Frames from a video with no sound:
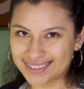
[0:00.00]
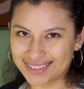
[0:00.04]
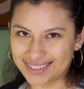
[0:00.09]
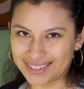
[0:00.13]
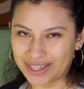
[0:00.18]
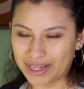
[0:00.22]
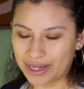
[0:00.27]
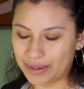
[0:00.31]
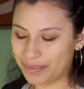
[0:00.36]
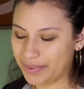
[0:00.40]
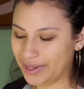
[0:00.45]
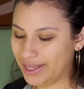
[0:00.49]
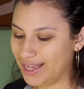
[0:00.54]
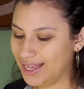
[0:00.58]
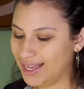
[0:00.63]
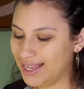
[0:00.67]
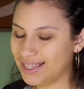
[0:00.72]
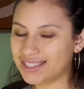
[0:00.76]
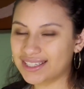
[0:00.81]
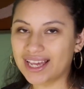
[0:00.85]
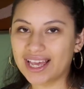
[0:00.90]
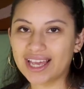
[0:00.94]
up.
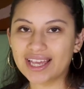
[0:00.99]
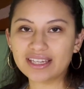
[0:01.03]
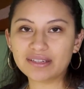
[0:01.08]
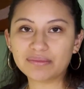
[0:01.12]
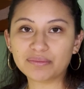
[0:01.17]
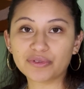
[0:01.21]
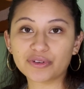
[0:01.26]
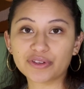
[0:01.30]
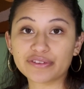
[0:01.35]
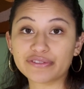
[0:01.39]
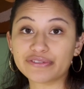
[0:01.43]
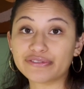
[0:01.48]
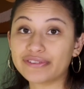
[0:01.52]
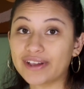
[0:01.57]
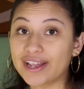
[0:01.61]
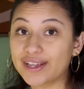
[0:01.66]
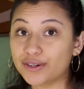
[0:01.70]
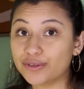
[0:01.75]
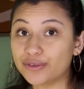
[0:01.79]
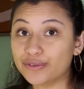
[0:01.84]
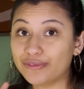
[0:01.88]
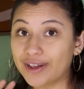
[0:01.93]
Time for the
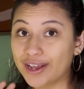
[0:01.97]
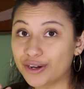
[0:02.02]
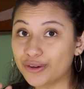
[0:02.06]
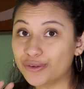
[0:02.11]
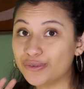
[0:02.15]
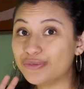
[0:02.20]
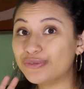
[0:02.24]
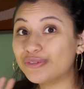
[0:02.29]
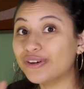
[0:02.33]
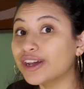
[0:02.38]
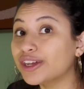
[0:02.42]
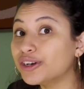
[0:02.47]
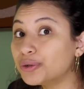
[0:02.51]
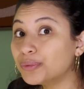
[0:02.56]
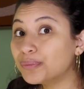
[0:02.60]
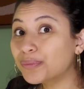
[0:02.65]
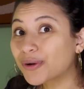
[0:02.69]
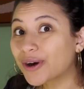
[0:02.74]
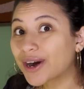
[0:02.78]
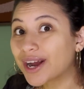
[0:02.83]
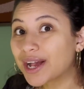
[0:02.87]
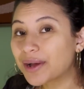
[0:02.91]
final
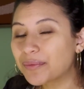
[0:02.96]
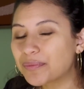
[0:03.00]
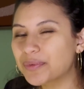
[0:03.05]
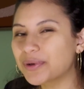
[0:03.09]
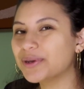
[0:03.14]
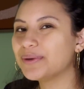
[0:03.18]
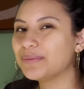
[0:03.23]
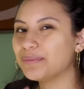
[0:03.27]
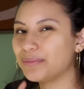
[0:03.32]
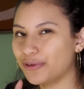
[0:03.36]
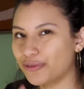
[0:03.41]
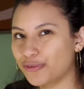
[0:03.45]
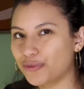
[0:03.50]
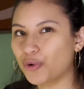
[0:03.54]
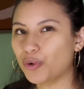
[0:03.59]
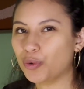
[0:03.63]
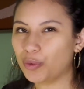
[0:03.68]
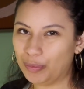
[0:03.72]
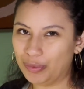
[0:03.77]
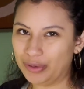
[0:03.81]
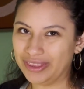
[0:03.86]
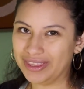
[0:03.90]
prep before
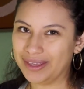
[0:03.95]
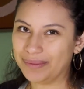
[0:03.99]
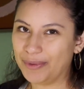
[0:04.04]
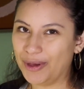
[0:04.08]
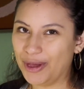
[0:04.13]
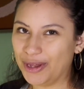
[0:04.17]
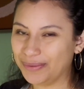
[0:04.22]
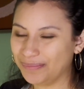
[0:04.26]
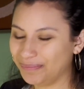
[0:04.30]
we put them on.